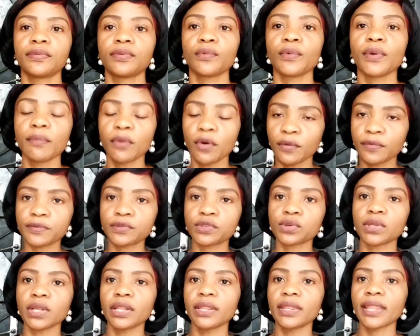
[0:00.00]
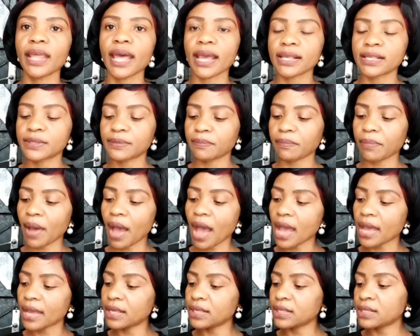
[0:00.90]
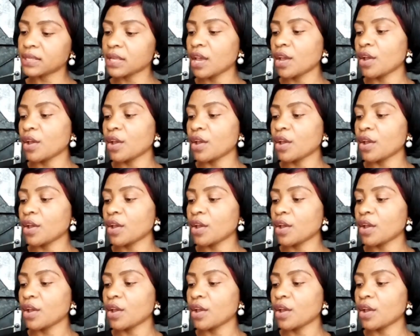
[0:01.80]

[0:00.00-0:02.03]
We move to the next spice,